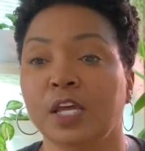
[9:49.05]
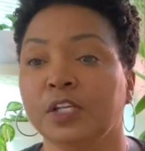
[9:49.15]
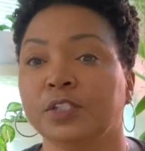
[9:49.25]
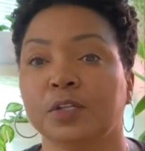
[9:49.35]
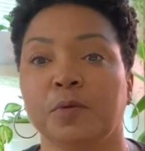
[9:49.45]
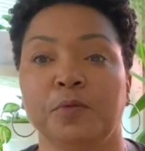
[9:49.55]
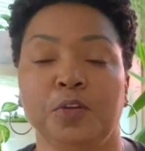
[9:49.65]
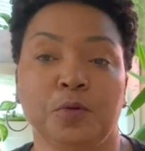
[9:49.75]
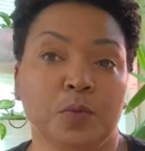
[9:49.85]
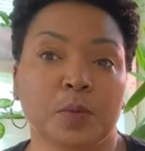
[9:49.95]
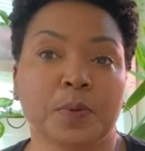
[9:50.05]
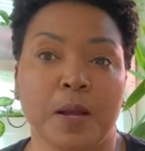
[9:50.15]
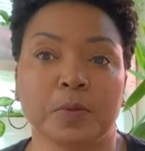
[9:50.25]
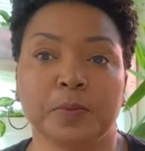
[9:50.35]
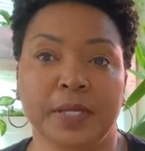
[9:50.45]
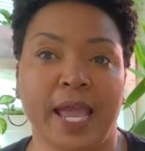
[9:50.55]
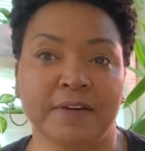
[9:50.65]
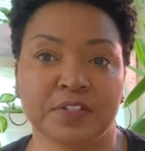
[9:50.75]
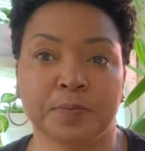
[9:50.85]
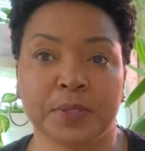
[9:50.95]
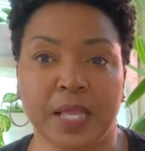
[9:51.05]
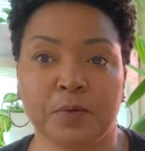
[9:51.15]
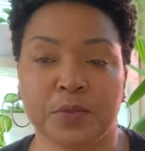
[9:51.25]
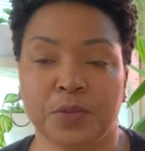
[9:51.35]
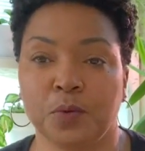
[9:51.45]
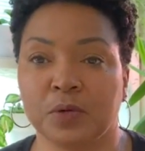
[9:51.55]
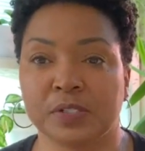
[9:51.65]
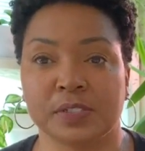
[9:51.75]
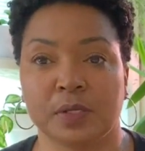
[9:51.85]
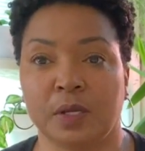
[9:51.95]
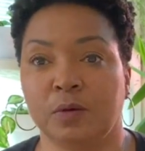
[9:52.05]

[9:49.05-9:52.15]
So you will probably have to play with yours,